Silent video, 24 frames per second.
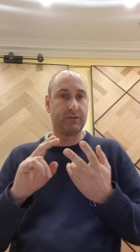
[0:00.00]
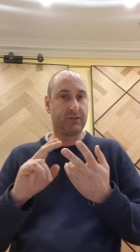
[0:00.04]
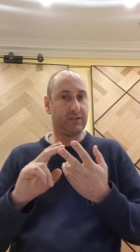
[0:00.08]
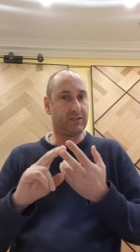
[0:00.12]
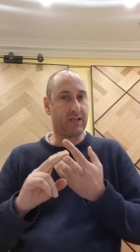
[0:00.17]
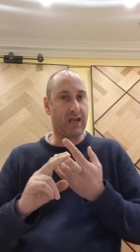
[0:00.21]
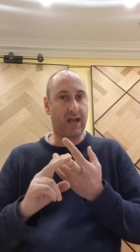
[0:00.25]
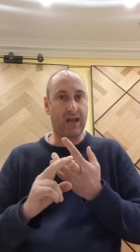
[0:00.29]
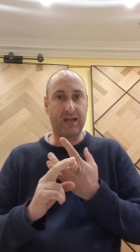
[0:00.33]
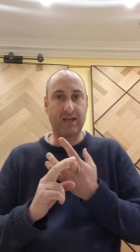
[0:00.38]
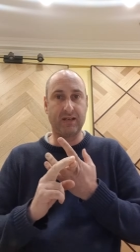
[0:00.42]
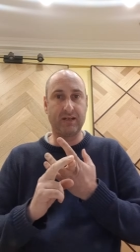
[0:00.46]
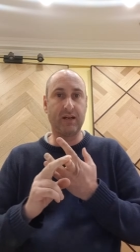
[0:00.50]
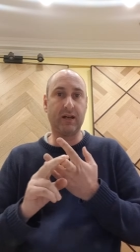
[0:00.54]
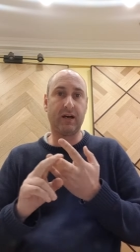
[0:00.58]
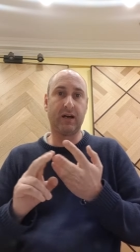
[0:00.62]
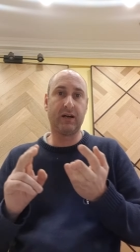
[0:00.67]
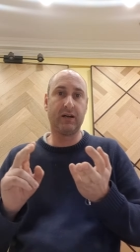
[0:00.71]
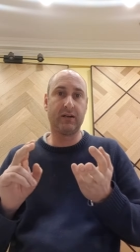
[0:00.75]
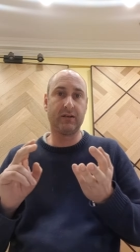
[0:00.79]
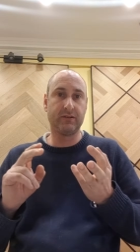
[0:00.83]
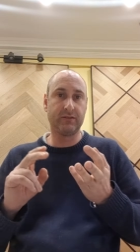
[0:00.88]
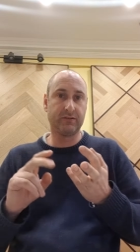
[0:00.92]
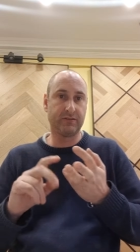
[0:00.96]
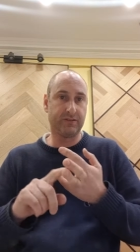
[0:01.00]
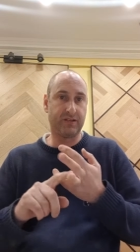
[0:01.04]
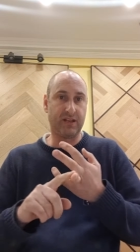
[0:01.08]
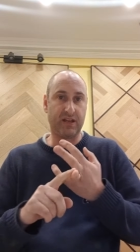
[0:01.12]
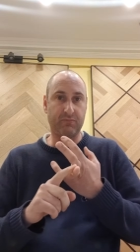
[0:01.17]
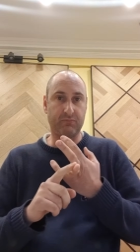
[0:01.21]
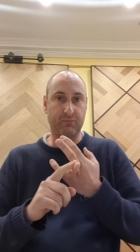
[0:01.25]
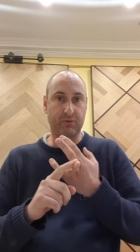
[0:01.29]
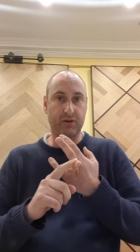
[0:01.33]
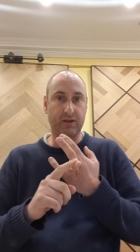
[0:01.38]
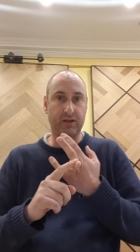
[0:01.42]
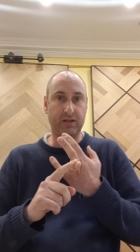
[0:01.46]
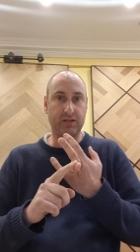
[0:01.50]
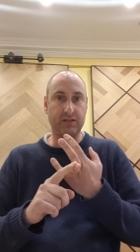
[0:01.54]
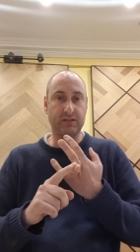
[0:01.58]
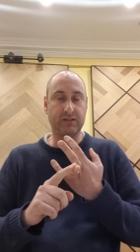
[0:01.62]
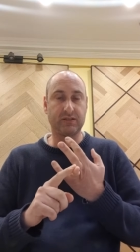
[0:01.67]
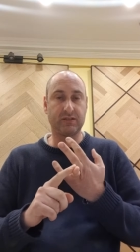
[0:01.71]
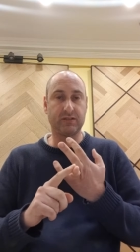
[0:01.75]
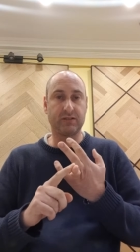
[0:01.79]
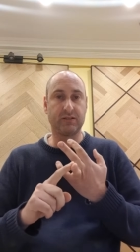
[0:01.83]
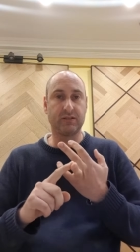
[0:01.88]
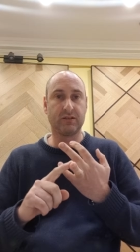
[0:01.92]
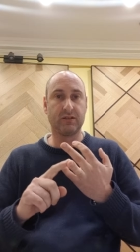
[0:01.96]
dander,
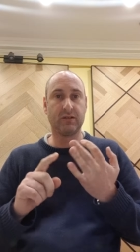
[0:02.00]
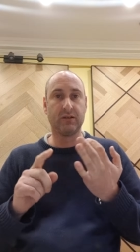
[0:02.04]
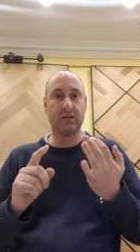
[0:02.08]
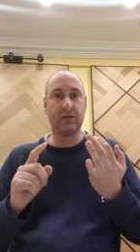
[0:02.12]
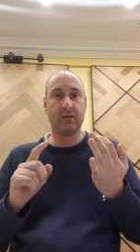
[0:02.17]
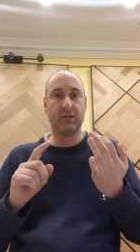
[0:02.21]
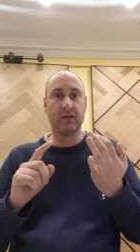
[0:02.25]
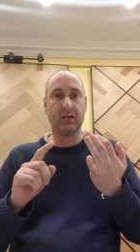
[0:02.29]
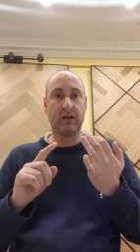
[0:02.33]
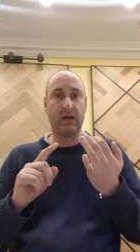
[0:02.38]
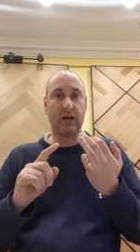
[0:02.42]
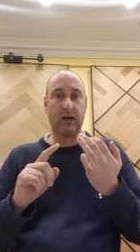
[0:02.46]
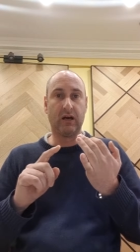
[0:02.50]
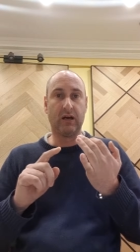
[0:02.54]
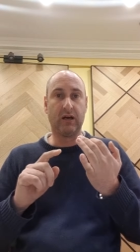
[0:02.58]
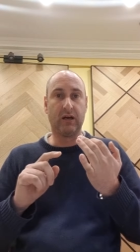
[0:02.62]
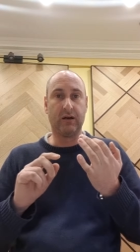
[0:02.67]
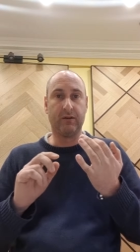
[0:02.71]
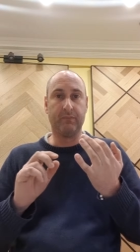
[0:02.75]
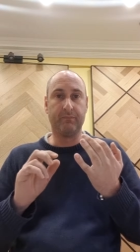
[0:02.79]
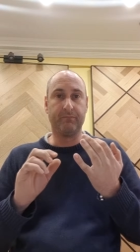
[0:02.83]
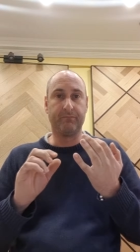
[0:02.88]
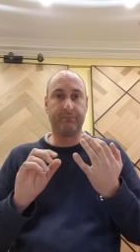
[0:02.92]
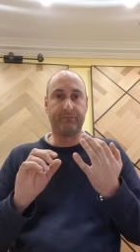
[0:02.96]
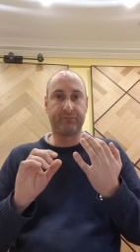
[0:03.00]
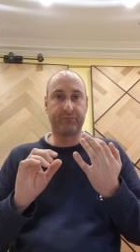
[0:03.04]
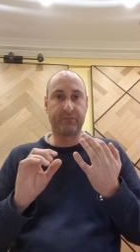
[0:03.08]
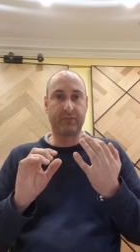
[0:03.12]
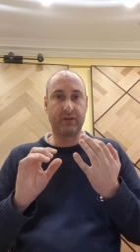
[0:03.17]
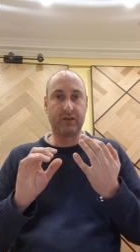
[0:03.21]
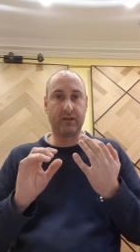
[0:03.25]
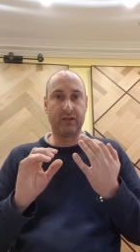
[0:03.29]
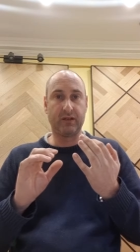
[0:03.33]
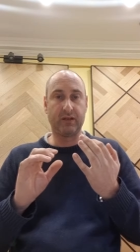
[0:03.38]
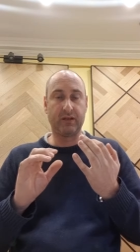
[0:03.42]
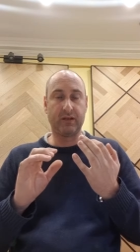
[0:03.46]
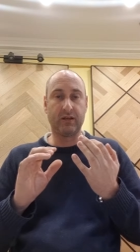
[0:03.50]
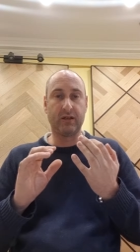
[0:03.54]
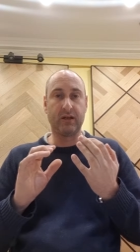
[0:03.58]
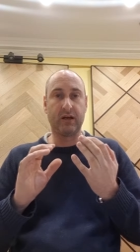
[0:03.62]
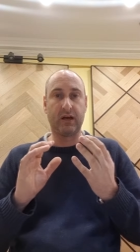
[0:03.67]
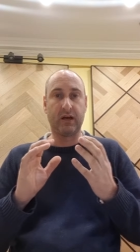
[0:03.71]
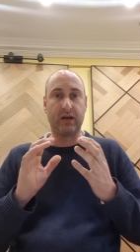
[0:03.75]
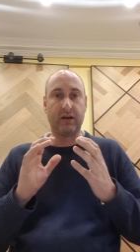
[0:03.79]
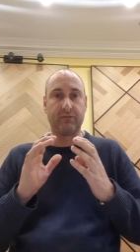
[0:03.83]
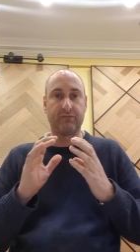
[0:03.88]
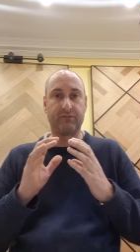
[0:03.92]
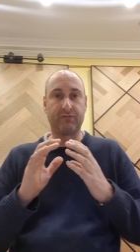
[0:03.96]
debris
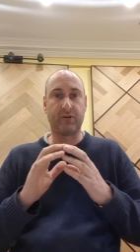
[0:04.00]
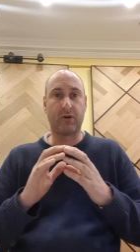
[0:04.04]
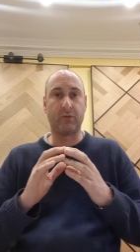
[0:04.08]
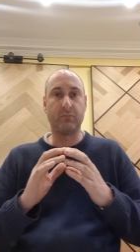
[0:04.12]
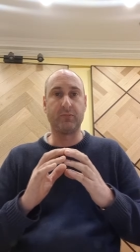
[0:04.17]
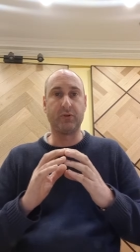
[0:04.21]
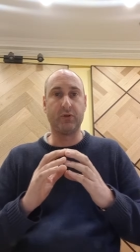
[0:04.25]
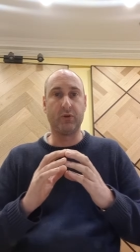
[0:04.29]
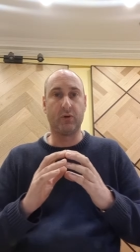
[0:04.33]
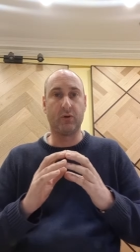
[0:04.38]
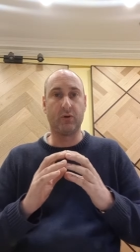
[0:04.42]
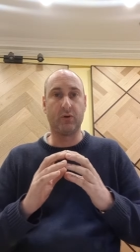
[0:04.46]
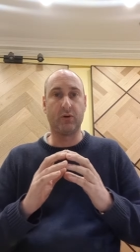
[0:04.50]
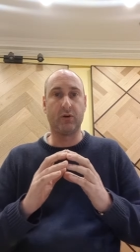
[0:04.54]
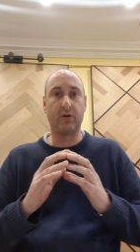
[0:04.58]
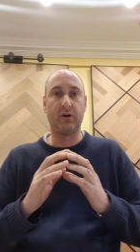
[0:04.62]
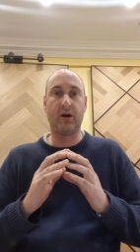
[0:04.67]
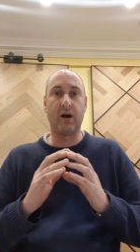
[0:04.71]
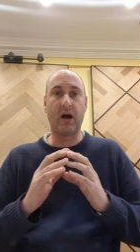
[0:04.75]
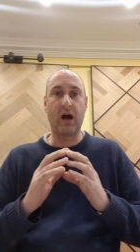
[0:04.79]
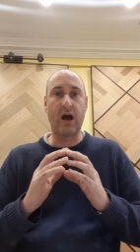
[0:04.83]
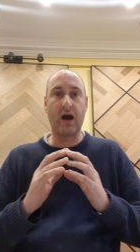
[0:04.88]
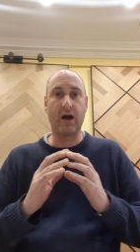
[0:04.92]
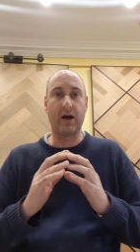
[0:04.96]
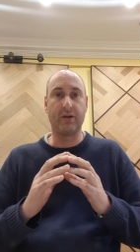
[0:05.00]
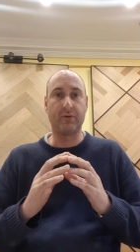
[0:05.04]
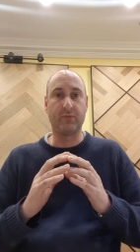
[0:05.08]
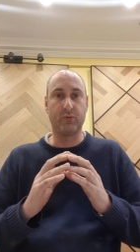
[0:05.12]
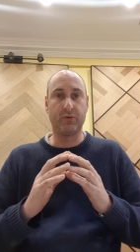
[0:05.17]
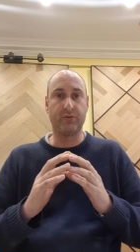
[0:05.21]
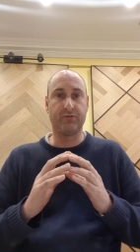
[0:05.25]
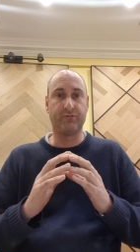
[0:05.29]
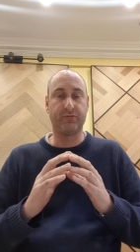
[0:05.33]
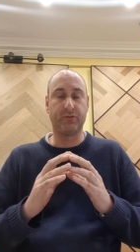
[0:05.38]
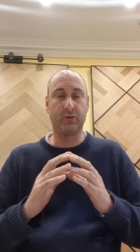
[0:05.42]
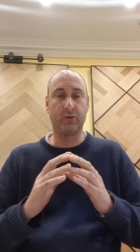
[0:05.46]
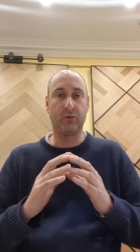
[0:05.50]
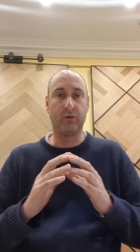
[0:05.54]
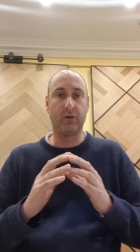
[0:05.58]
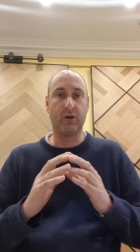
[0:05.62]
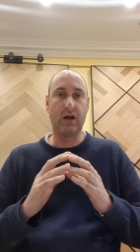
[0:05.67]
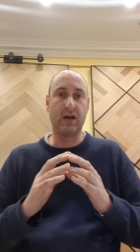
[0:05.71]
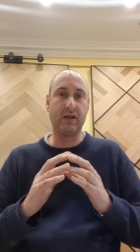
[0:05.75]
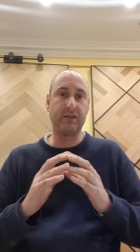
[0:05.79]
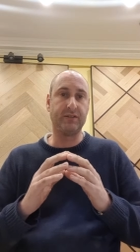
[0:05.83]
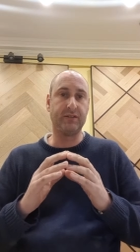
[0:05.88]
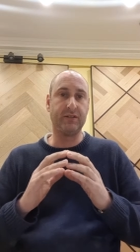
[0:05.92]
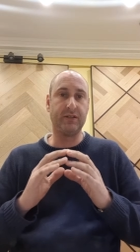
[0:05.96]
from your hardwood
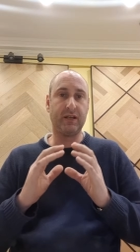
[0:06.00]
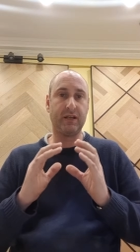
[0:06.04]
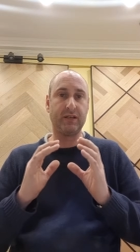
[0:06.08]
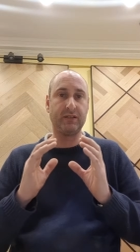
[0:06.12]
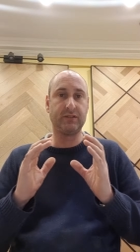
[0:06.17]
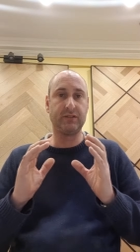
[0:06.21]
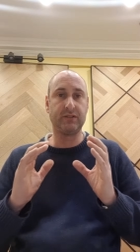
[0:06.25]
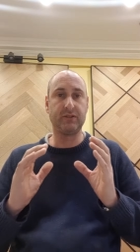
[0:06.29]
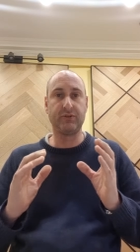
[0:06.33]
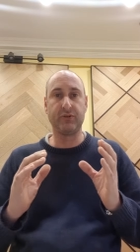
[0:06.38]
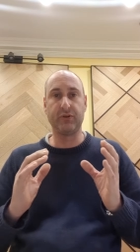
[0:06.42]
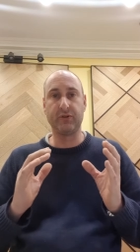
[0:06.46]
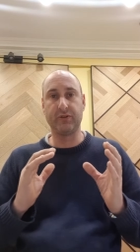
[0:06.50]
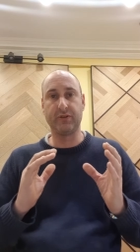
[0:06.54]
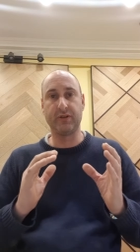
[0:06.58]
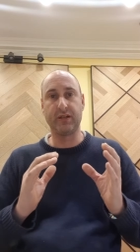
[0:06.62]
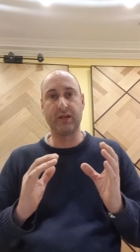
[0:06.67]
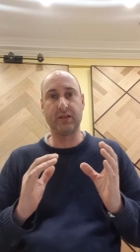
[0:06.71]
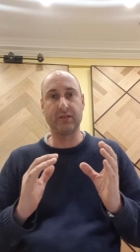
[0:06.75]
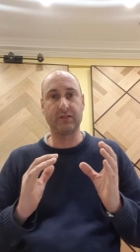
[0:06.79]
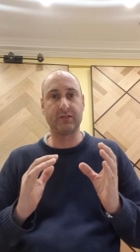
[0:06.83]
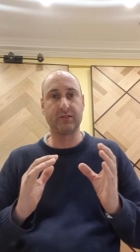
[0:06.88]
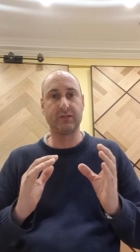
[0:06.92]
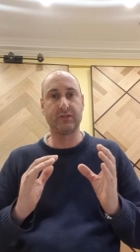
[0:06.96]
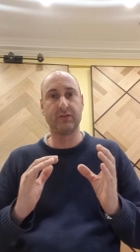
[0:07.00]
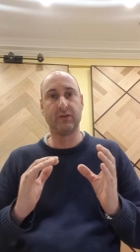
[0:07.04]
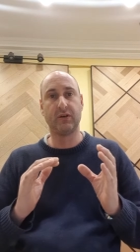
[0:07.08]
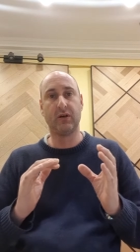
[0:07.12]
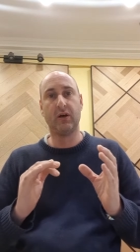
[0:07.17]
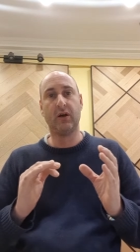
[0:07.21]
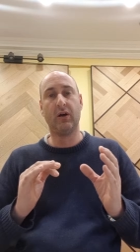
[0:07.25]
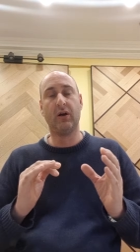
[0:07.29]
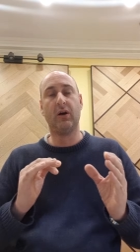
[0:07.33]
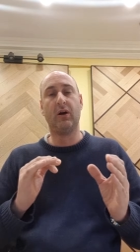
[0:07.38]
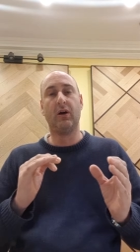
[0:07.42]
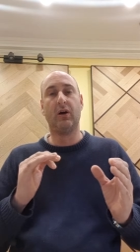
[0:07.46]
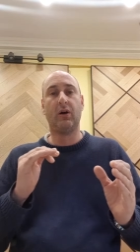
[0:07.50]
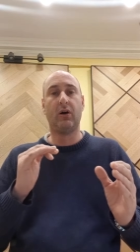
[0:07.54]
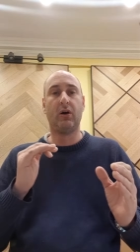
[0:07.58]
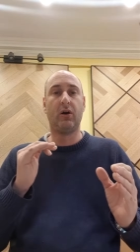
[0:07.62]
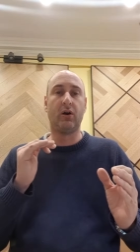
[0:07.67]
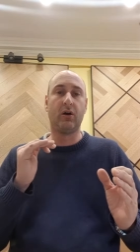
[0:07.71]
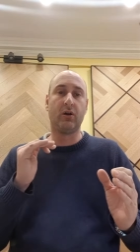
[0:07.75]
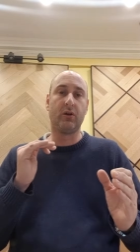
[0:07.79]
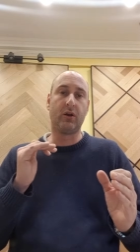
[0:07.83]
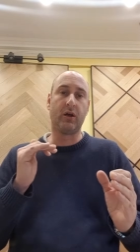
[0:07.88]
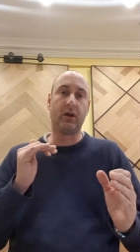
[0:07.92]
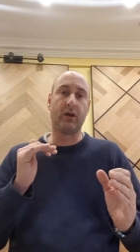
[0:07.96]
floor, and you need to do this
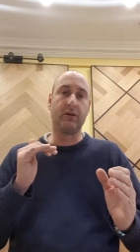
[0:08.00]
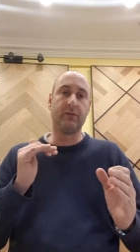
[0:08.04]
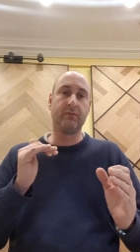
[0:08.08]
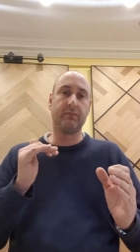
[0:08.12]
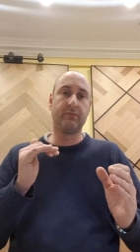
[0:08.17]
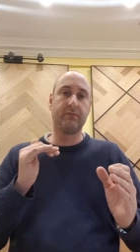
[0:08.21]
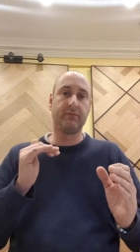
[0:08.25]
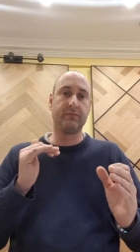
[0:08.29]
on a